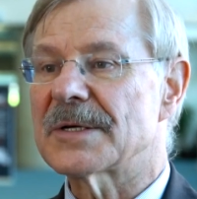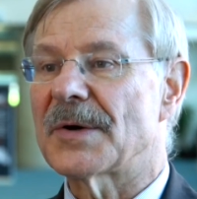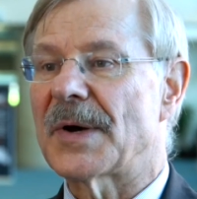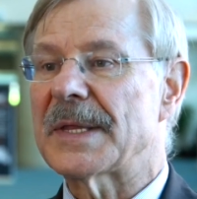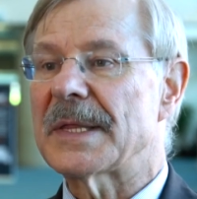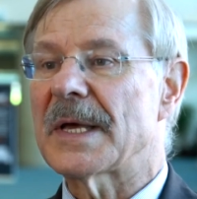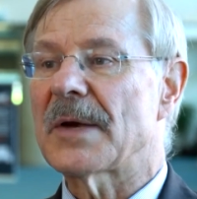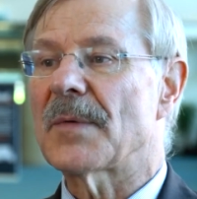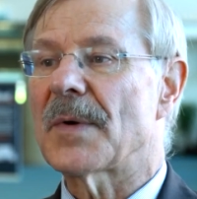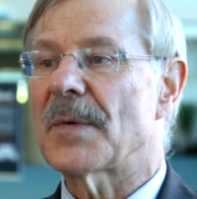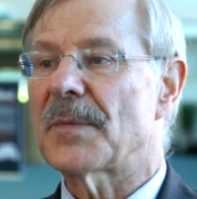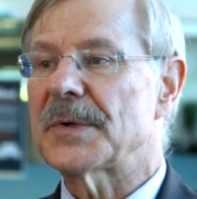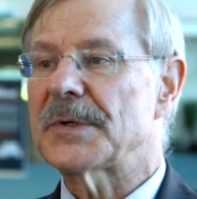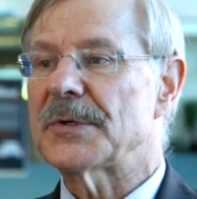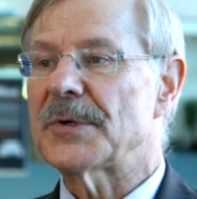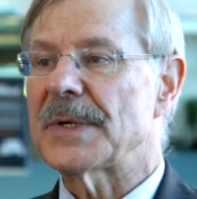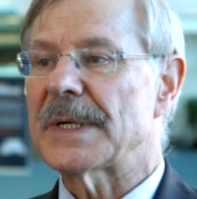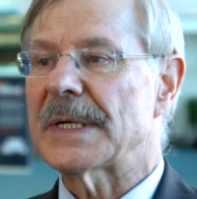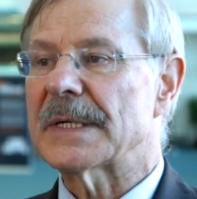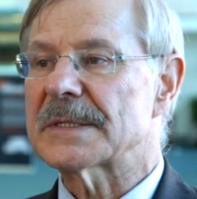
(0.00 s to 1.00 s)
So I think what we're
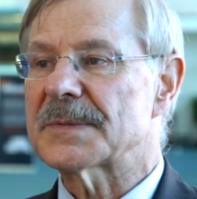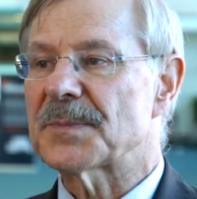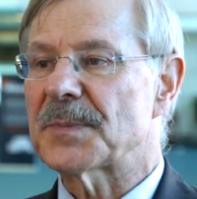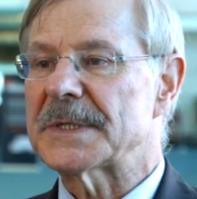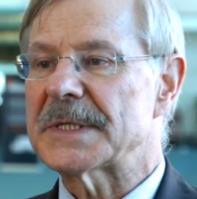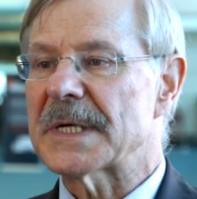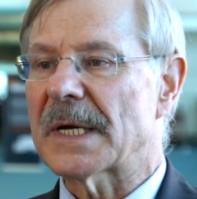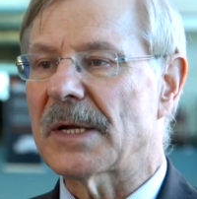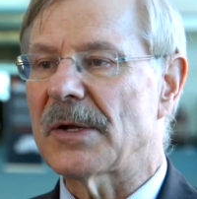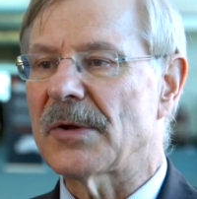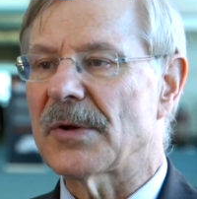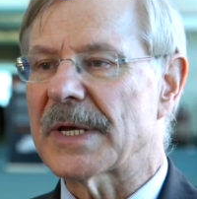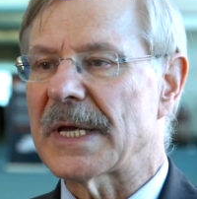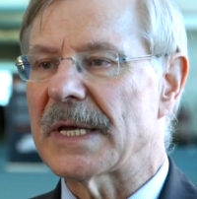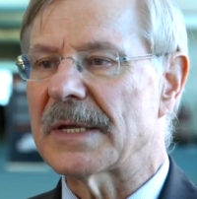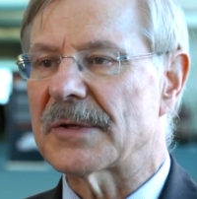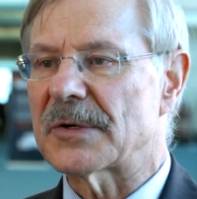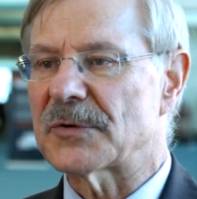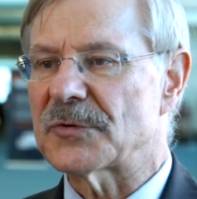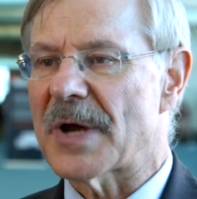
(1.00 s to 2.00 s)
doing is particularly looking
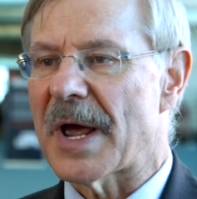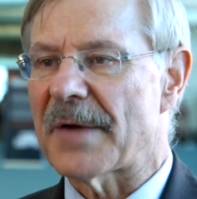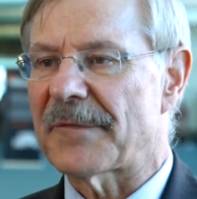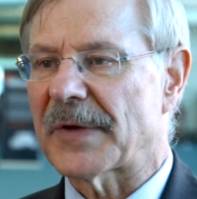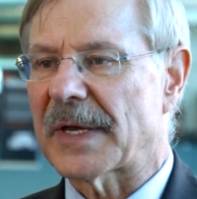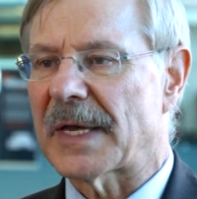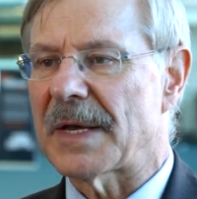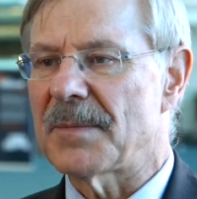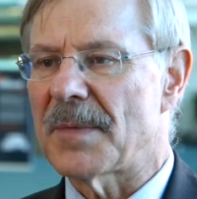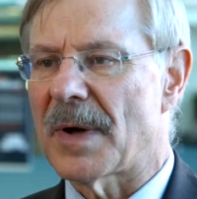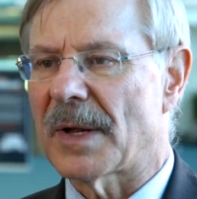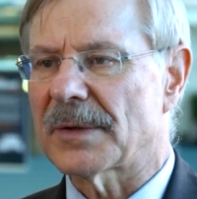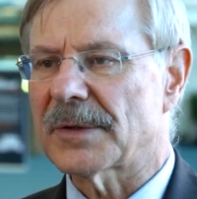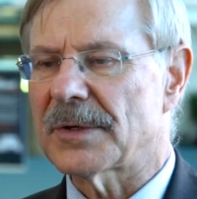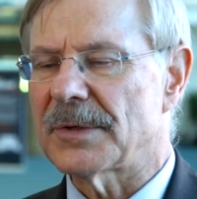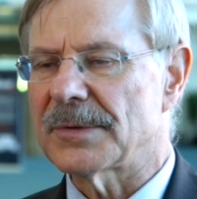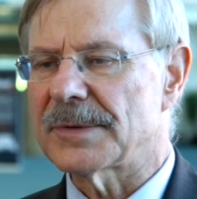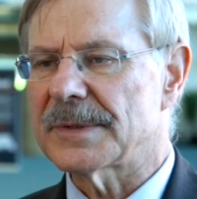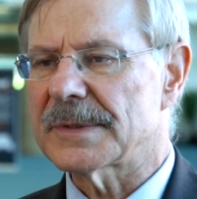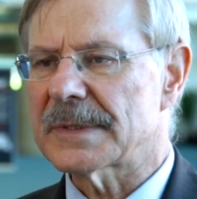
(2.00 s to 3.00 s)
at the trafficking
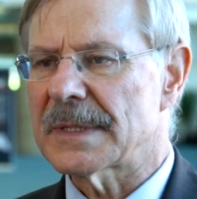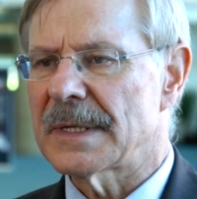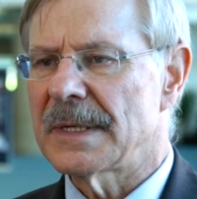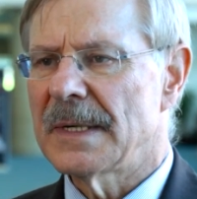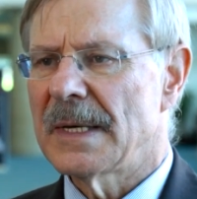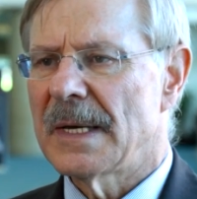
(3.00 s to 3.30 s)
molecules.